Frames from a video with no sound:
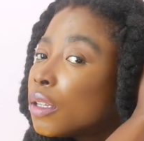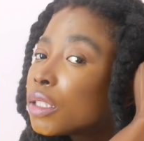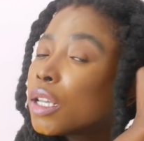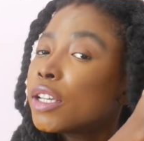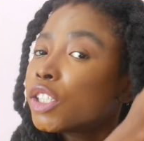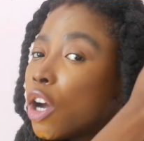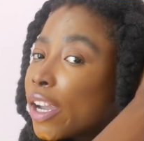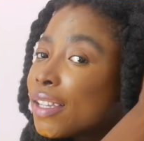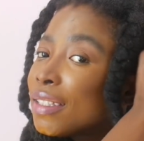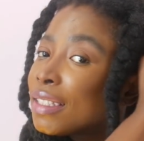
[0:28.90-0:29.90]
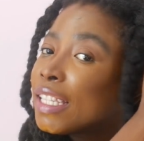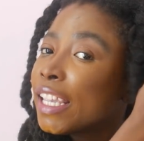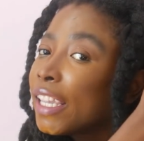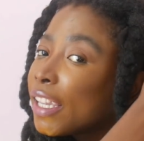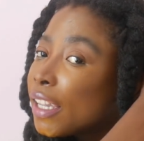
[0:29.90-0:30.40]
So as y'all can
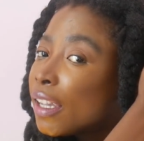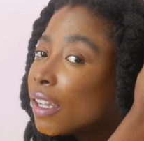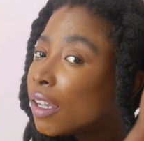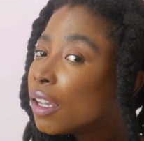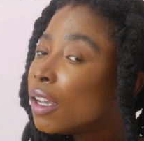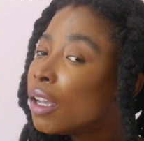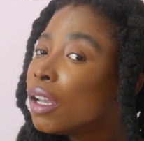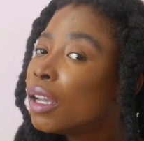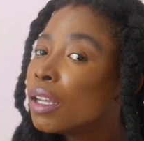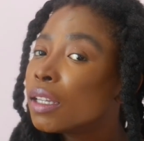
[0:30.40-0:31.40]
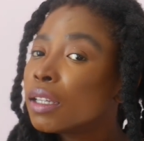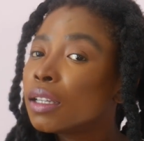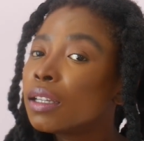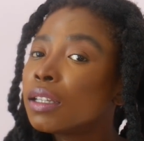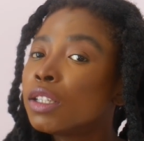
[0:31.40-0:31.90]
see,
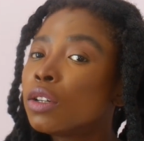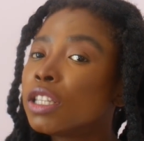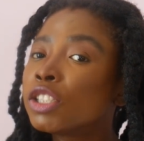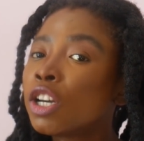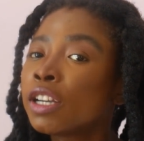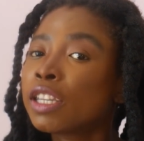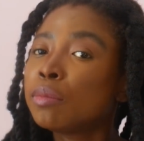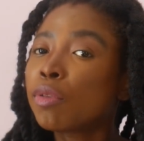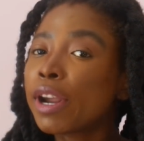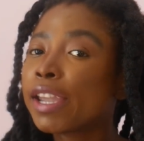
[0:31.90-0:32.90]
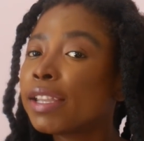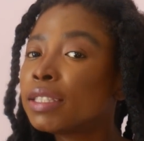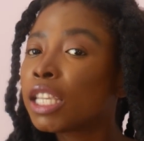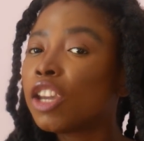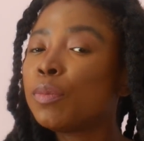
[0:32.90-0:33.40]
the chunky
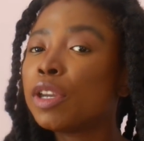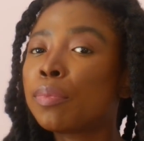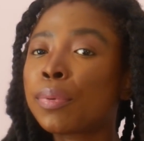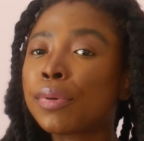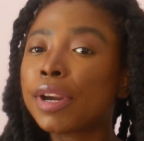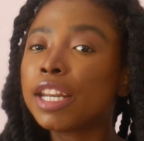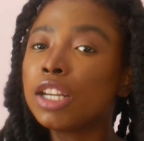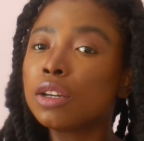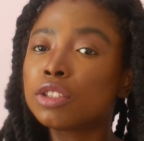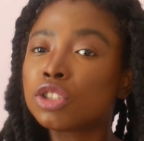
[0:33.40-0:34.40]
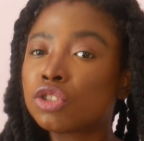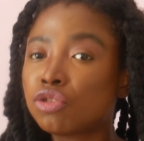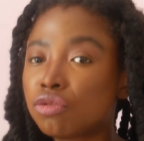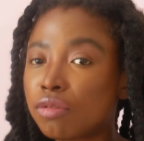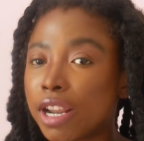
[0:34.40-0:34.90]
braids gave me a pretty good
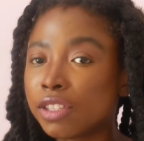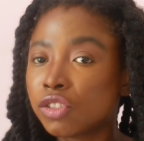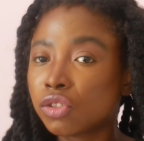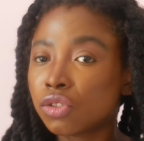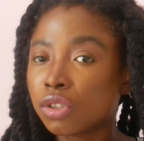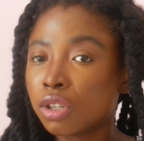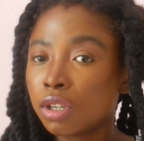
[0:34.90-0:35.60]
stretch.